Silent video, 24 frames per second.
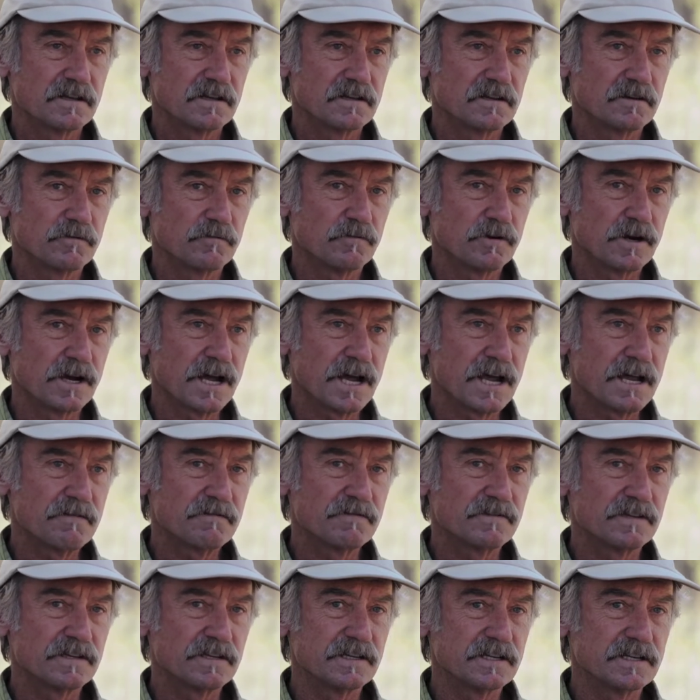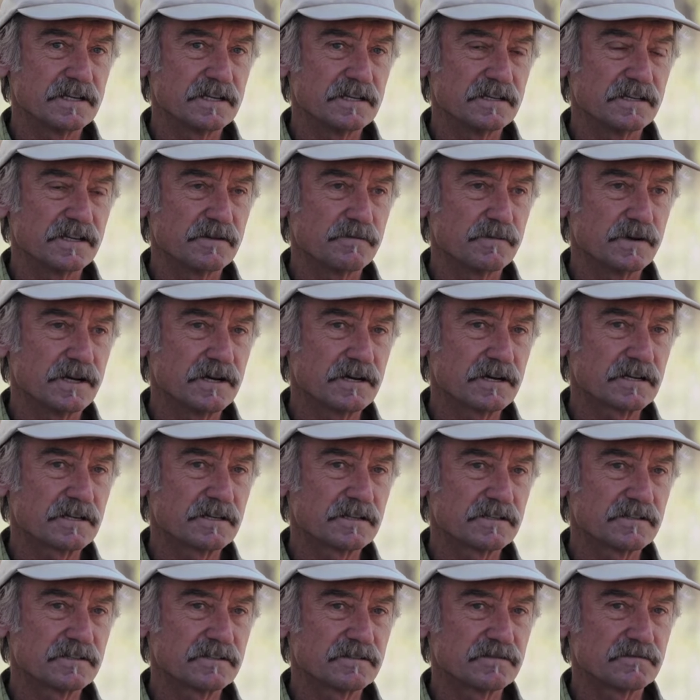arrived in the
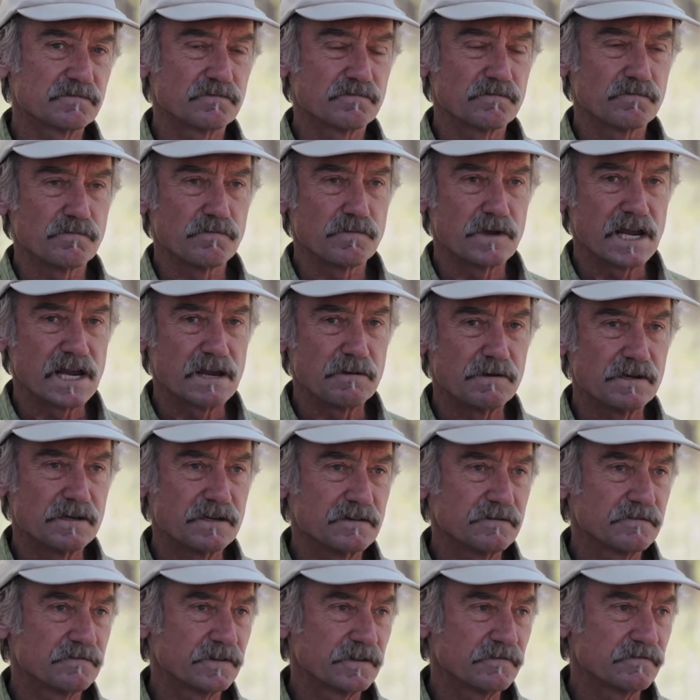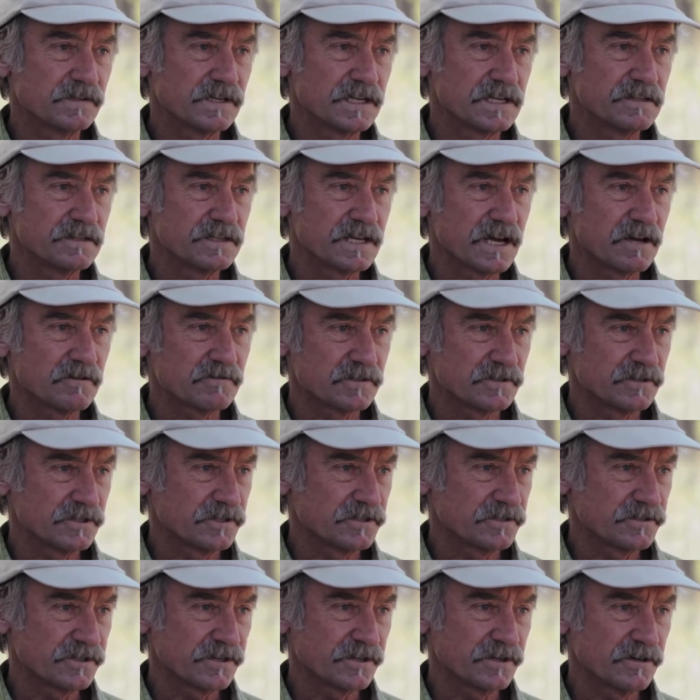Americas maybe 15,000
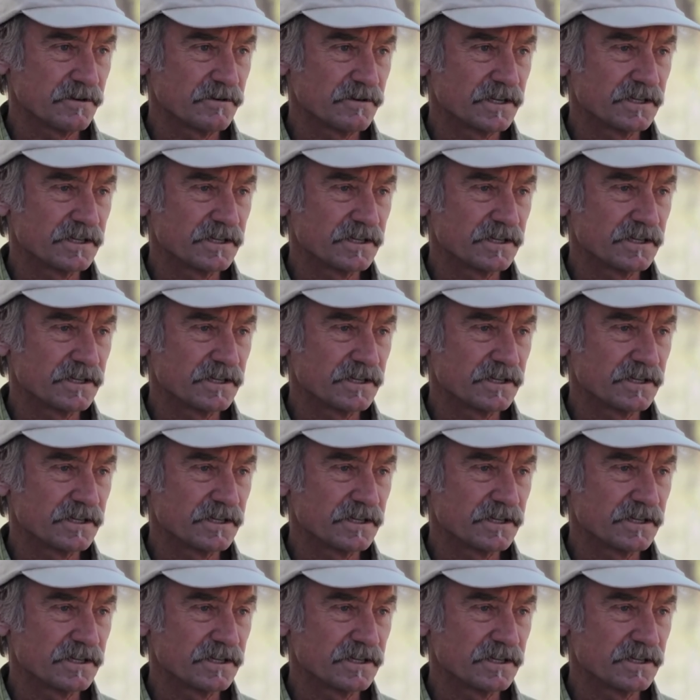years ago.